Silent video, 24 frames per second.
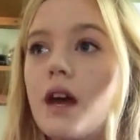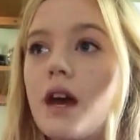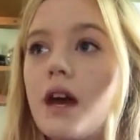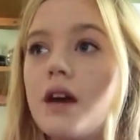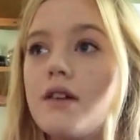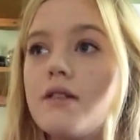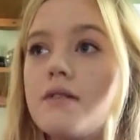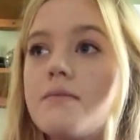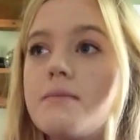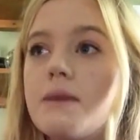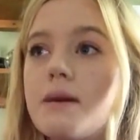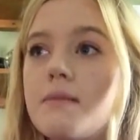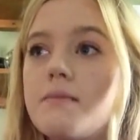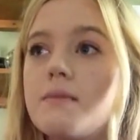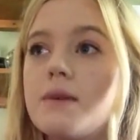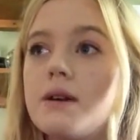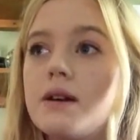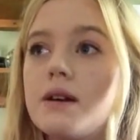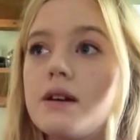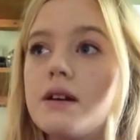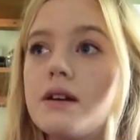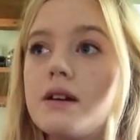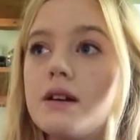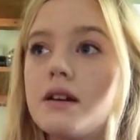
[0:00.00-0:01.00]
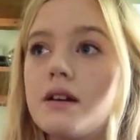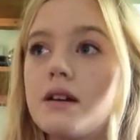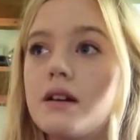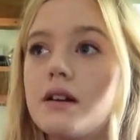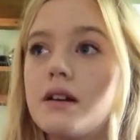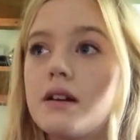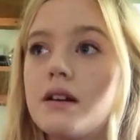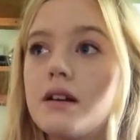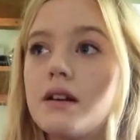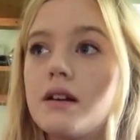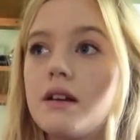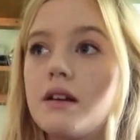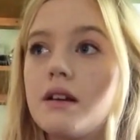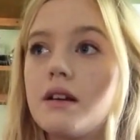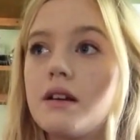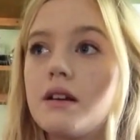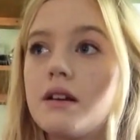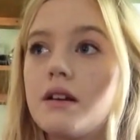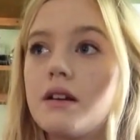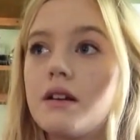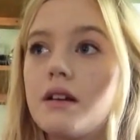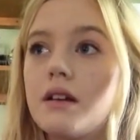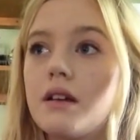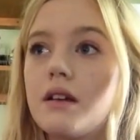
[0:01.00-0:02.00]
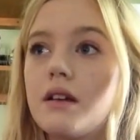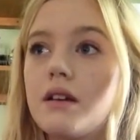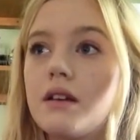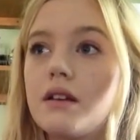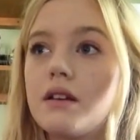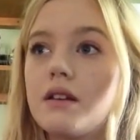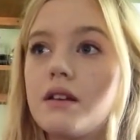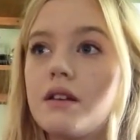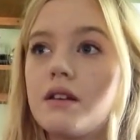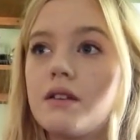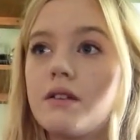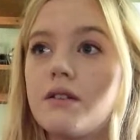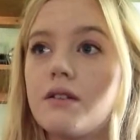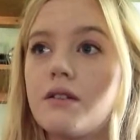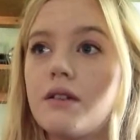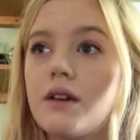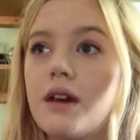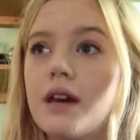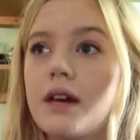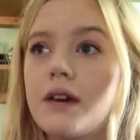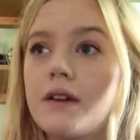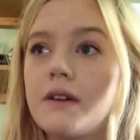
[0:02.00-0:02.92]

I remember, I